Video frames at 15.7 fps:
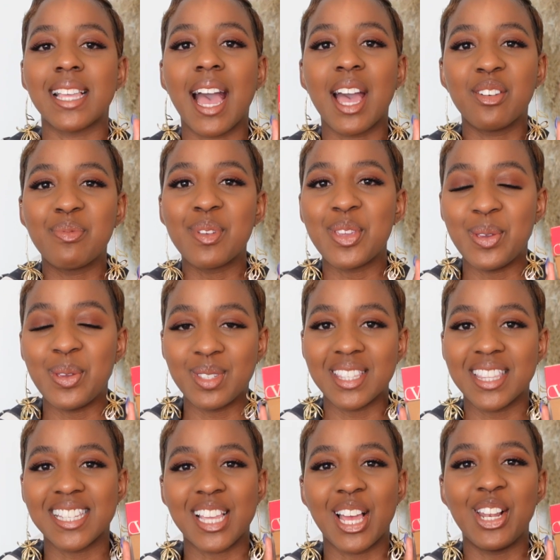I have been
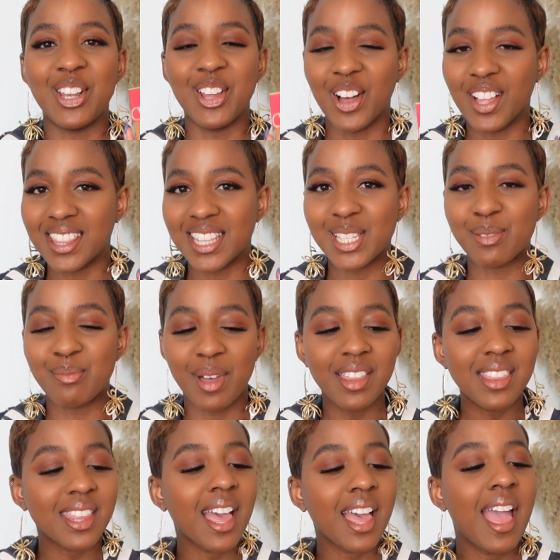using this a lot this
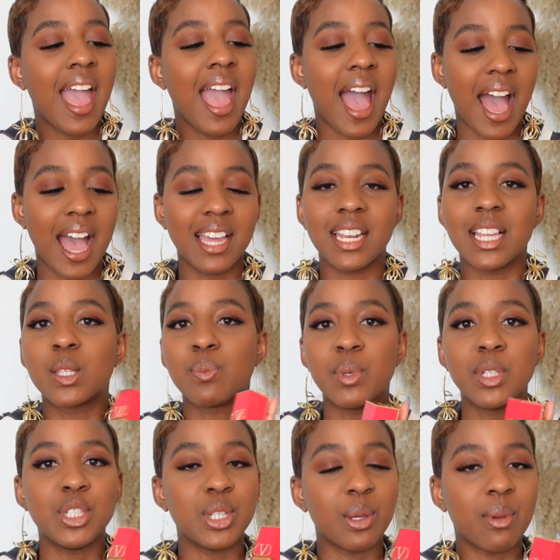month and it's
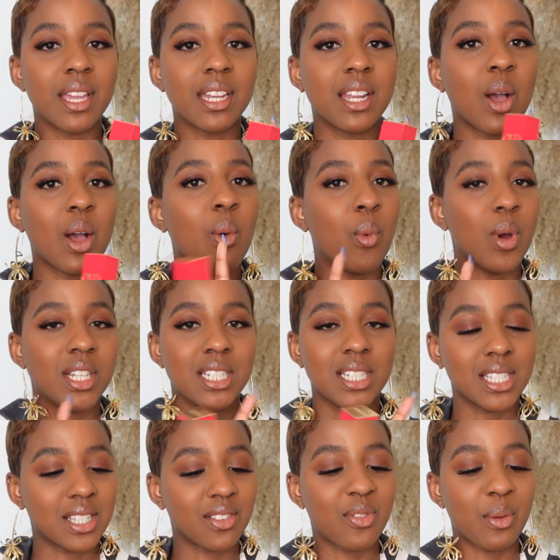been doing
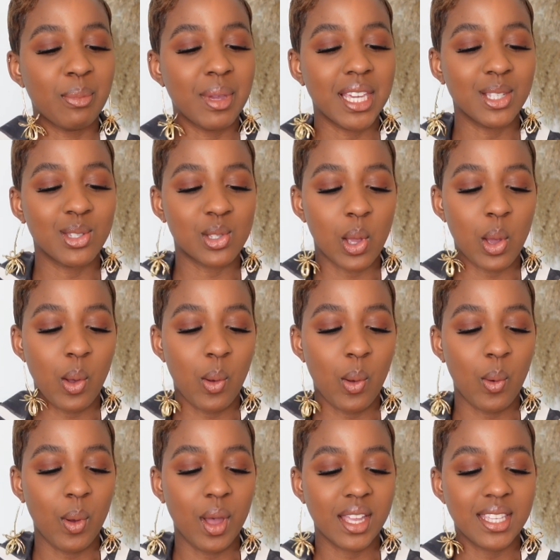wonders for me.
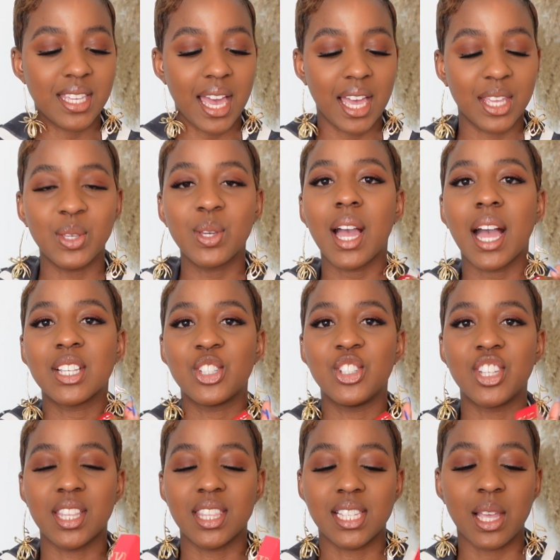So yeah, you guys
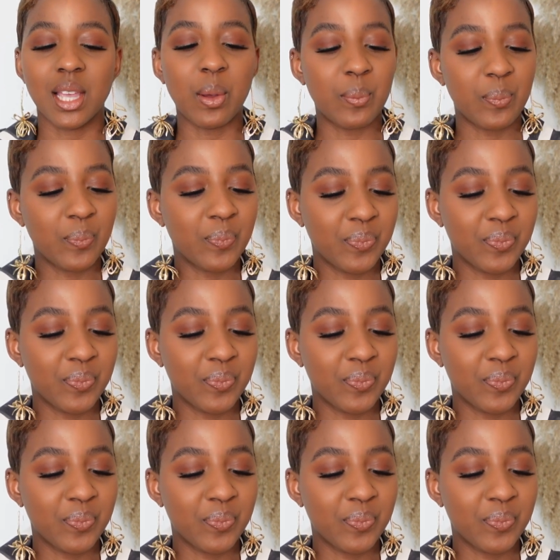should check this out.